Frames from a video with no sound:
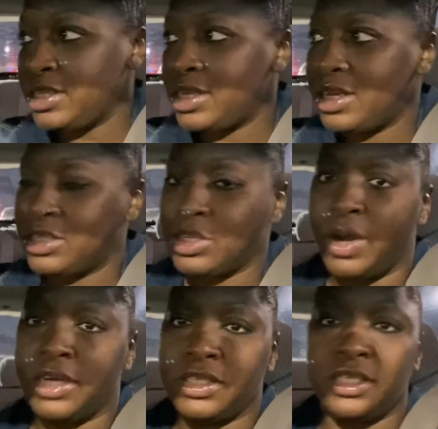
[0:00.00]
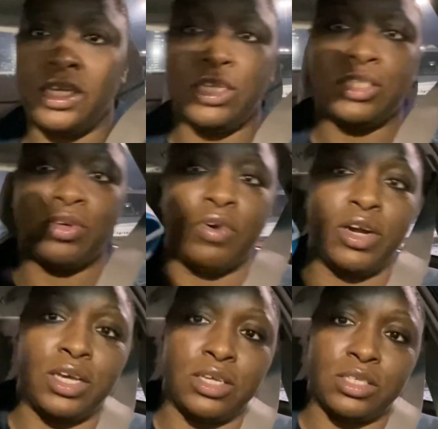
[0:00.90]
so I just needed to run
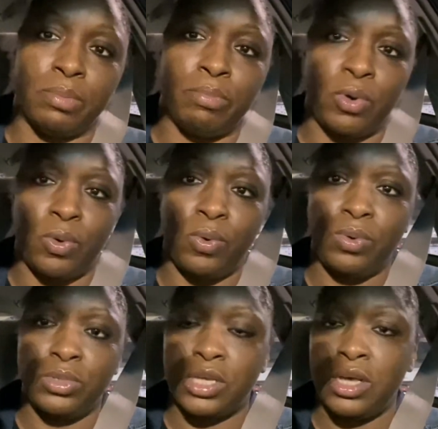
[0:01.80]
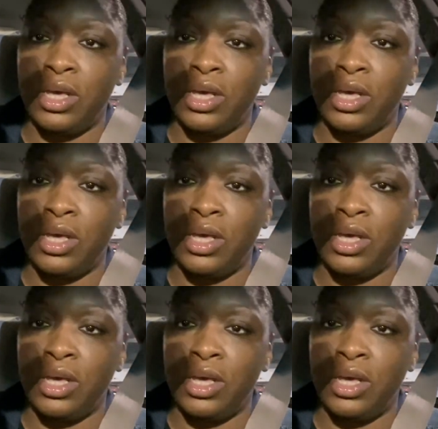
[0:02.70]
and get some bowls.